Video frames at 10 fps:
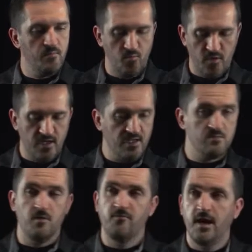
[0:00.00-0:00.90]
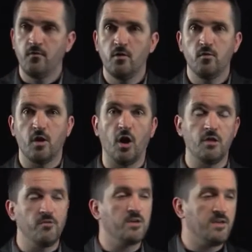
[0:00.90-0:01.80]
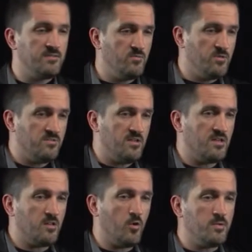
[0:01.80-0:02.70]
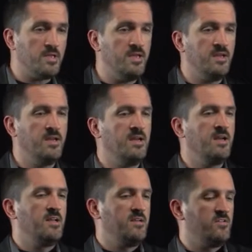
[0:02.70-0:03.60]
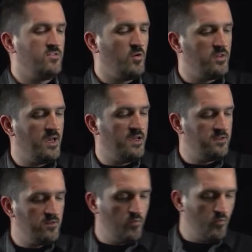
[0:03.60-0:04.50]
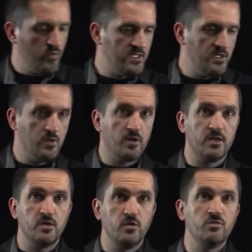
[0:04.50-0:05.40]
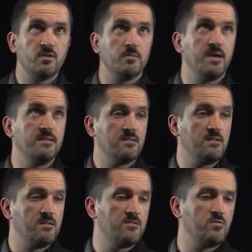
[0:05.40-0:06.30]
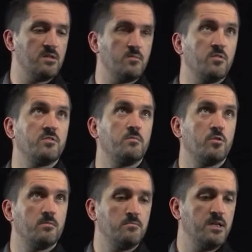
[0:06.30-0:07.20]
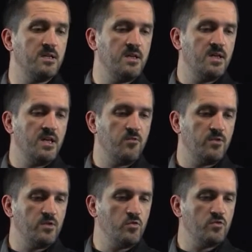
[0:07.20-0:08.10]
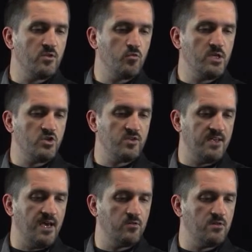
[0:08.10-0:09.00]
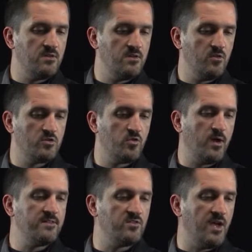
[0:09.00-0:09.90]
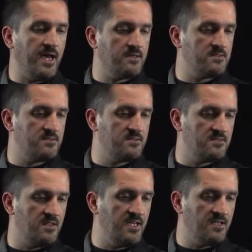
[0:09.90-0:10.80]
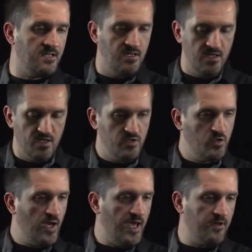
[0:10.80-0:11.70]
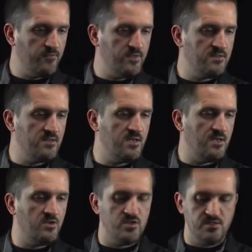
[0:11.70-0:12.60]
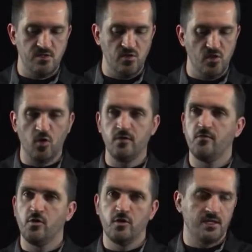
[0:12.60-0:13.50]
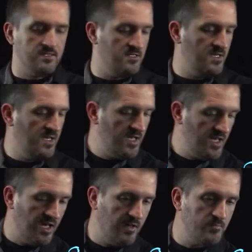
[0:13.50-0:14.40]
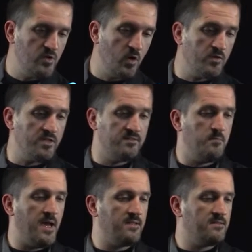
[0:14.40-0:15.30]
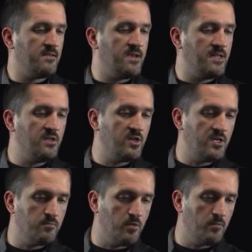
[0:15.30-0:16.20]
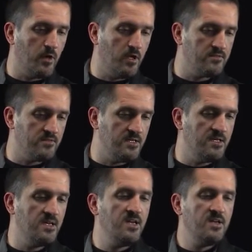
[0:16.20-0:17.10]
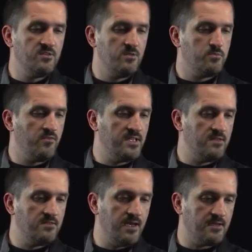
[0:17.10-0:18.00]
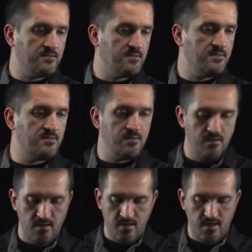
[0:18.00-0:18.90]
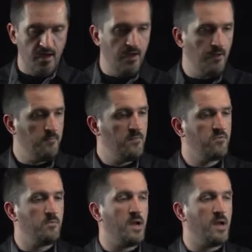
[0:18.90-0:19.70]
with a customer firewall, with all of our customers globally, so that when you look at your user base, and this is really the most important bit, if a user reaches out or tries to access this link, you have this intelligence, you know the verdict, you know that it's a bad site, and you can employ policy to prevent this access from